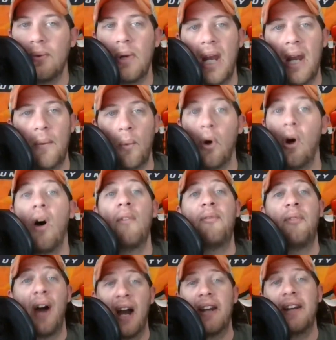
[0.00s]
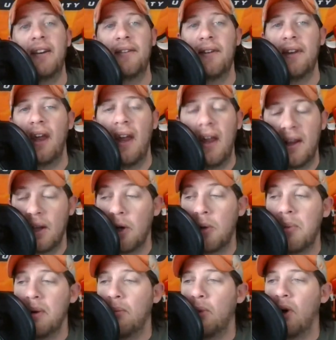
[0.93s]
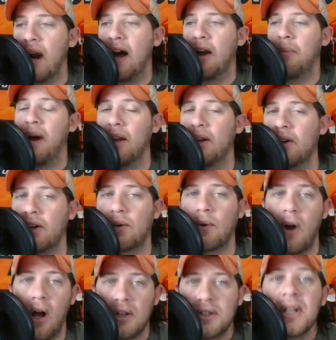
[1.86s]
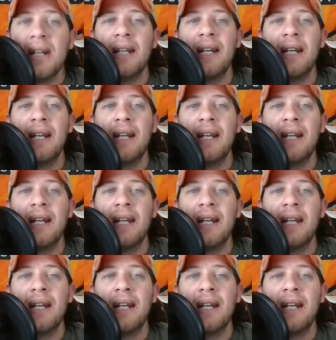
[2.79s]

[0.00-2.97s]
and we'll all find a little bit more out about Lyrik Rawls